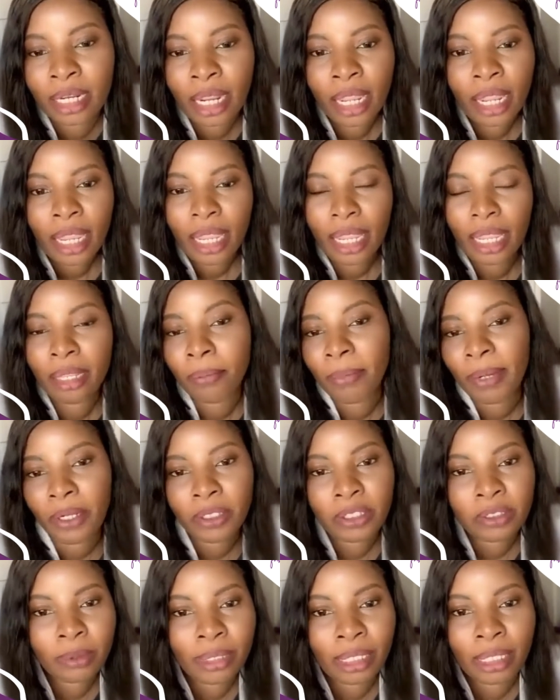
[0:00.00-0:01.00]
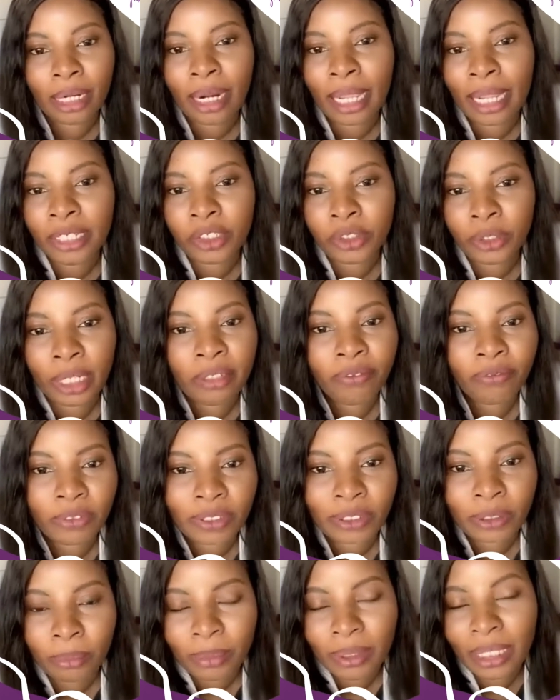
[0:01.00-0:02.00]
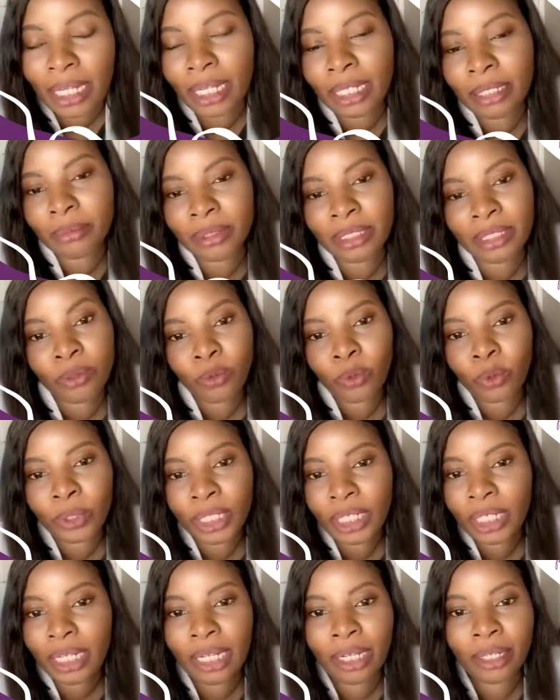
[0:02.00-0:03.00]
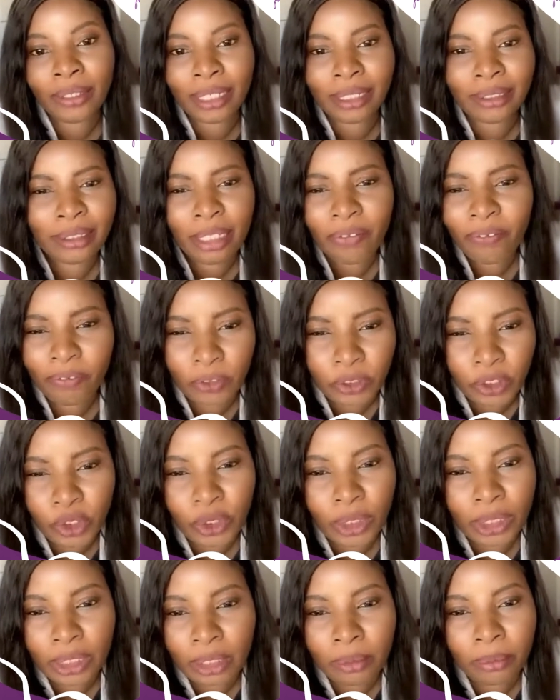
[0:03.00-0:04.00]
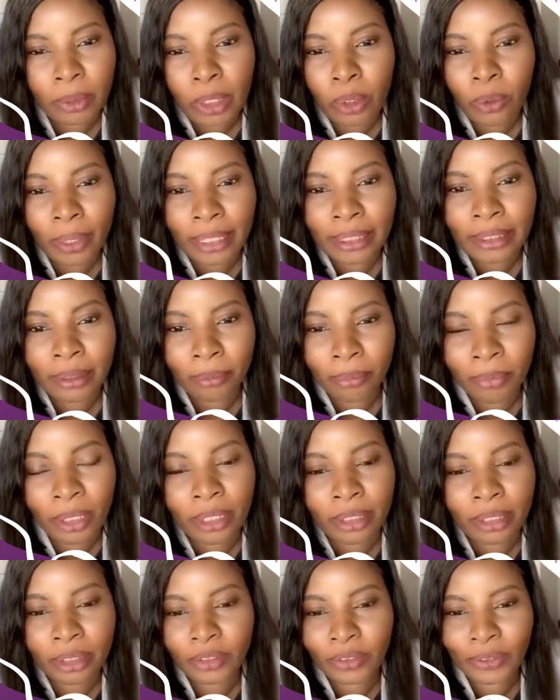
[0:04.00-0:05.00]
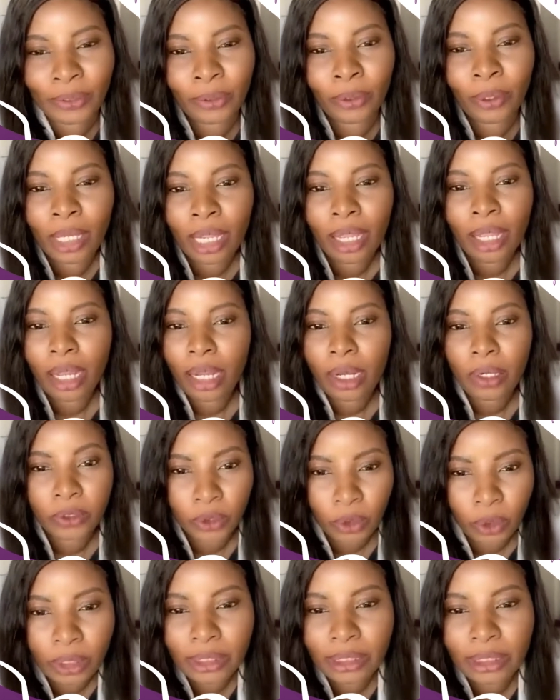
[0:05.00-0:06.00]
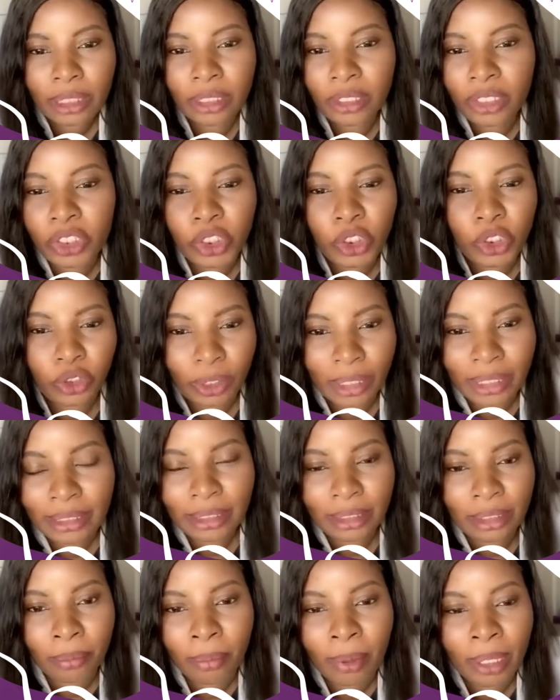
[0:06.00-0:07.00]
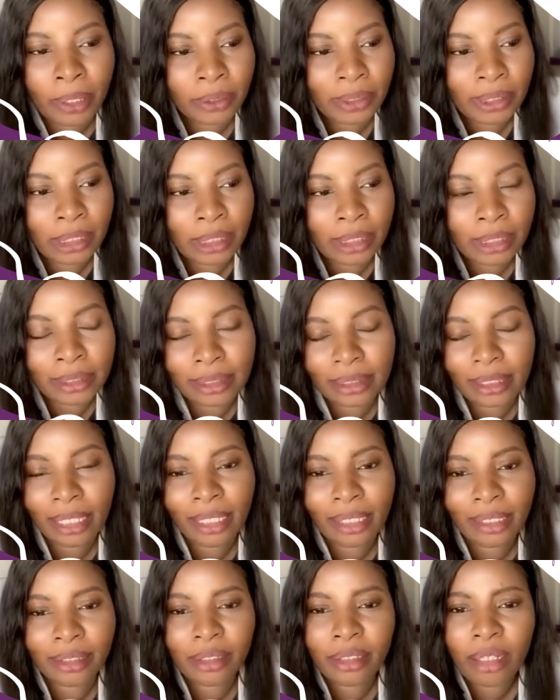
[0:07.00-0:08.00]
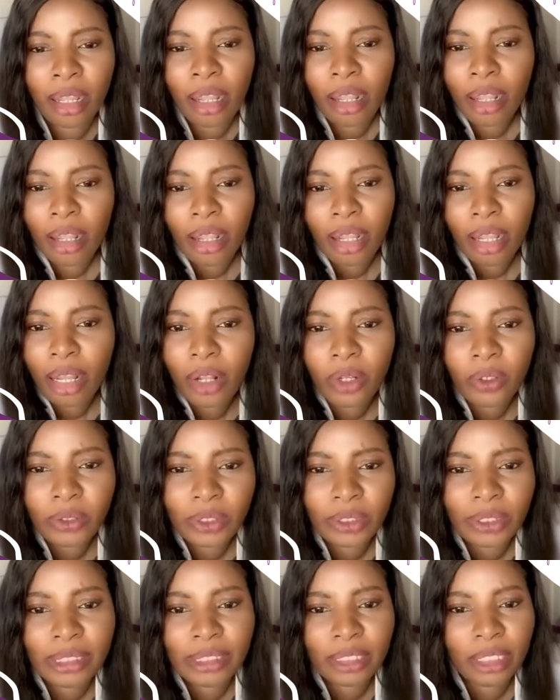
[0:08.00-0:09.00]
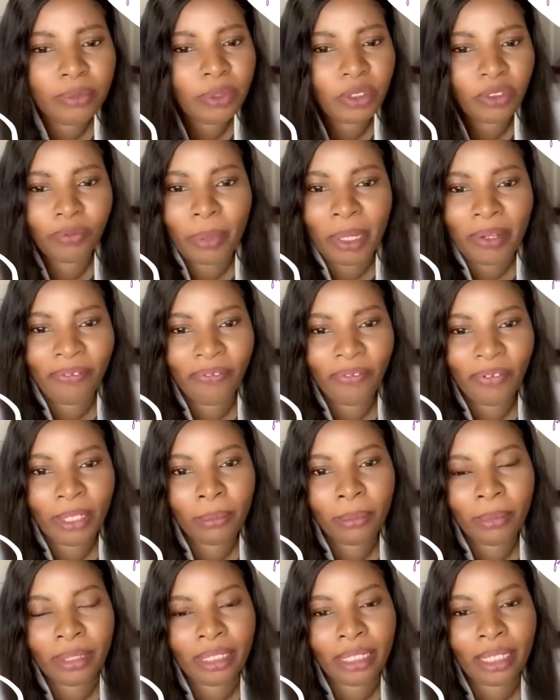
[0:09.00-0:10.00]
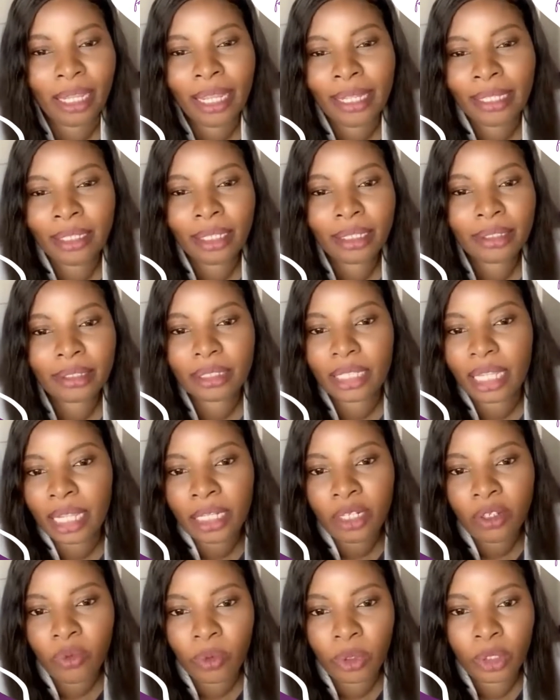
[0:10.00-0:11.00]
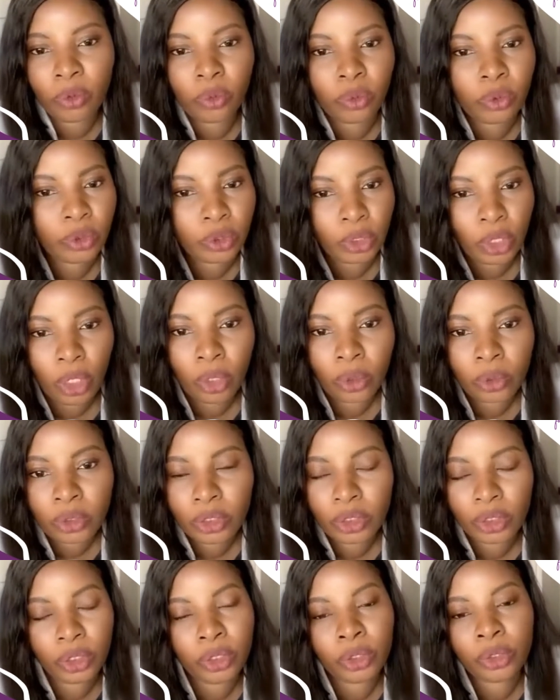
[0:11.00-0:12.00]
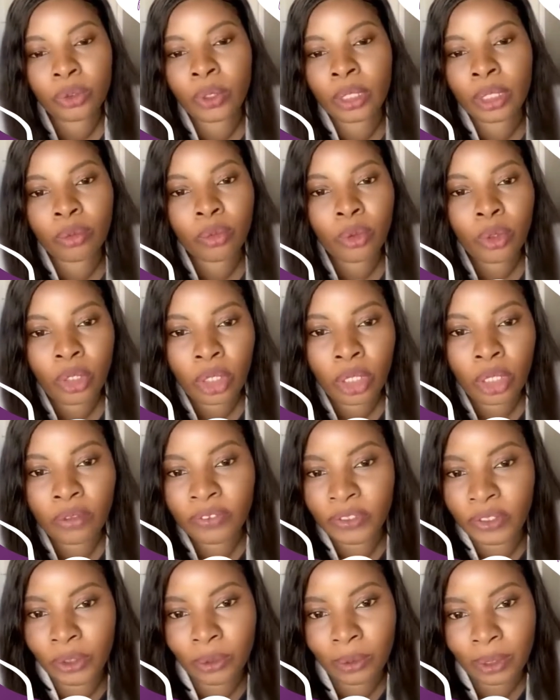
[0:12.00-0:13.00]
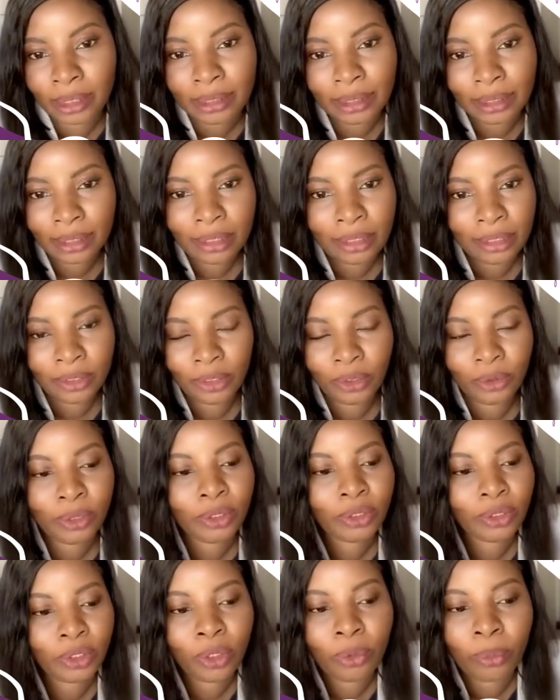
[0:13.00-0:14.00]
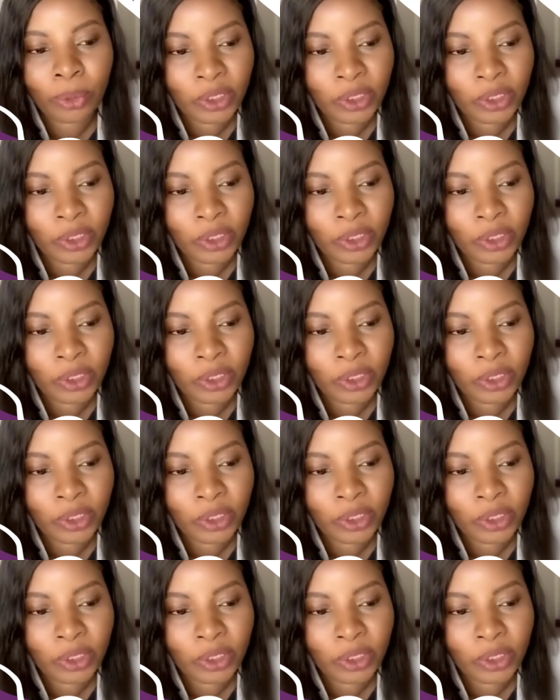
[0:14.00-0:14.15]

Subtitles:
And my husband and I tried for some time, it didn't work out, and that frustrated me quite a bit. So I was constantly stressed about this. And also in terms of my family, I guess anyone who's close to you and who loves you and sees you in so much